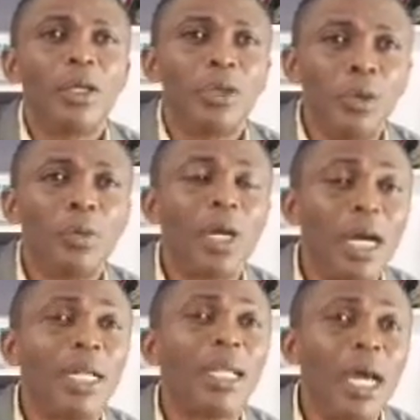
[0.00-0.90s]
You
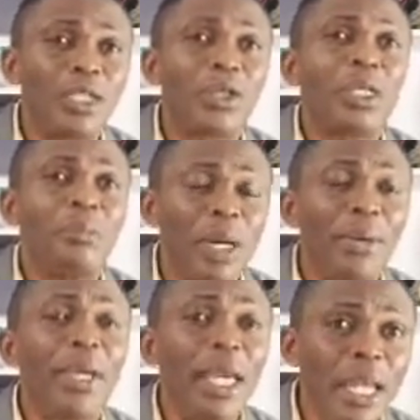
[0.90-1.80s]
can actually
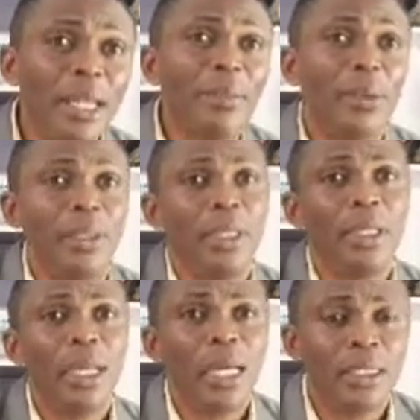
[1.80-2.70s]
marry
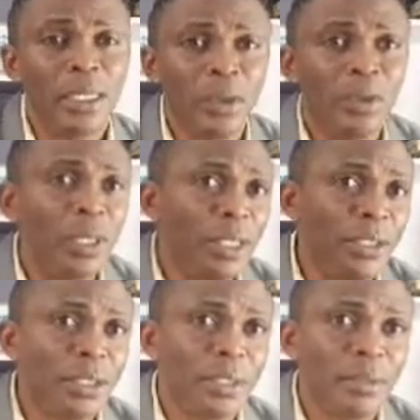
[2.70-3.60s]
anybody as the Lord
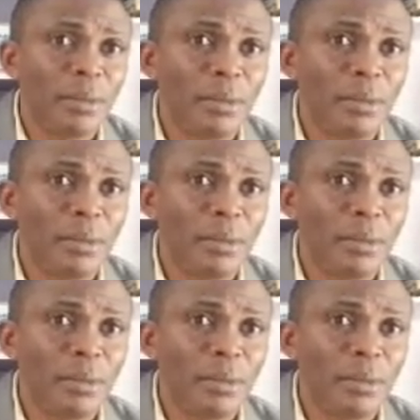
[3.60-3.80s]
leads.